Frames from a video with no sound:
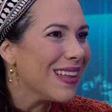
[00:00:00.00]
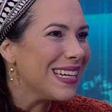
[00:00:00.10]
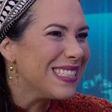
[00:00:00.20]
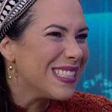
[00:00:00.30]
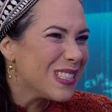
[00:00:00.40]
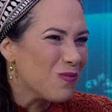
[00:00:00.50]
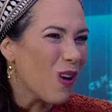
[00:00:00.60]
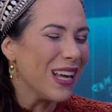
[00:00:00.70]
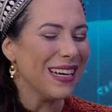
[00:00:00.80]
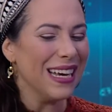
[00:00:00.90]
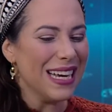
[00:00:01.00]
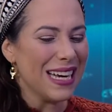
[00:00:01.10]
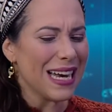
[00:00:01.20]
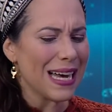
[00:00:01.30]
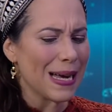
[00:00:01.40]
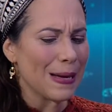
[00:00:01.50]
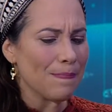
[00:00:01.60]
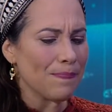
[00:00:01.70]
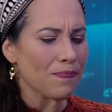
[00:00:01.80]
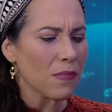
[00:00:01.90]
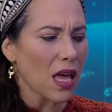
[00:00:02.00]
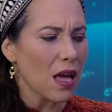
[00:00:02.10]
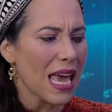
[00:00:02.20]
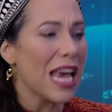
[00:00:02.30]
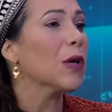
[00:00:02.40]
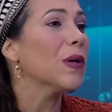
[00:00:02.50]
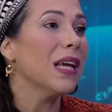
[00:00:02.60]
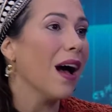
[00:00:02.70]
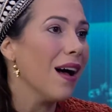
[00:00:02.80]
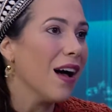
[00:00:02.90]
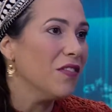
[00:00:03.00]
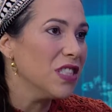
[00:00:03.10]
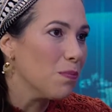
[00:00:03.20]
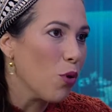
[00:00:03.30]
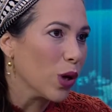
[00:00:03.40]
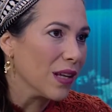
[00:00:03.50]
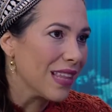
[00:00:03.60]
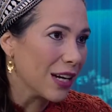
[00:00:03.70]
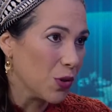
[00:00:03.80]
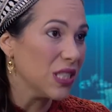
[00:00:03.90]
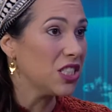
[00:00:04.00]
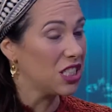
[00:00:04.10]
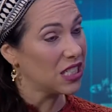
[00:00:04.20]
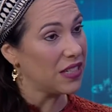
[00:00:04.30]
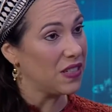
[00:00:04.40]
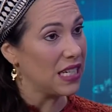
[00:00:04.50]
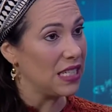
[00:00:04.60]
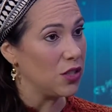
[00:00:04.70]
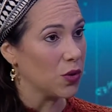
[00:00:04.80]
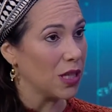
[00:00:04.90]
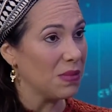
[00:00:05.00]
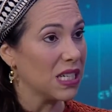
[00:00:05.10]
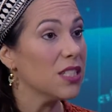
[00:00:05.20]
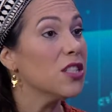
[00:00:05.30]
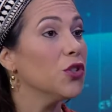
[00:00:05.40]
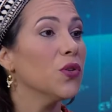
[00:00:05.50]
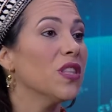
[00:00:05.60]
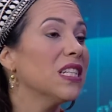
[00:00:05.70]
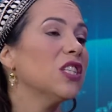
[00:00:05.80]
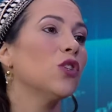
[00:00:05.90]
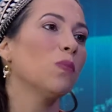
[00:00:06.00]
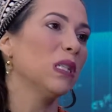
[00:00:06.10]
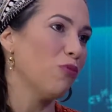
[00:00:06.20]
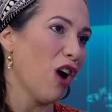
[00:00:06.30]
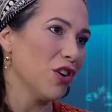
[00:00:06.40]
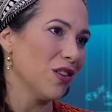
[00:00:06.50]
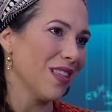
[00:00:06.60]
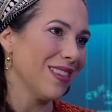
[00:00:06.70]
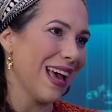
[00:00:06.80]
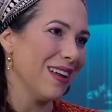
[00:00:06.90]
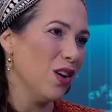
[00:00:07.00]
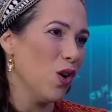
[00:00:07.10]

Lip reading: That's just one area of support that Christians give to Israel, because the truth is it's so much broader than that.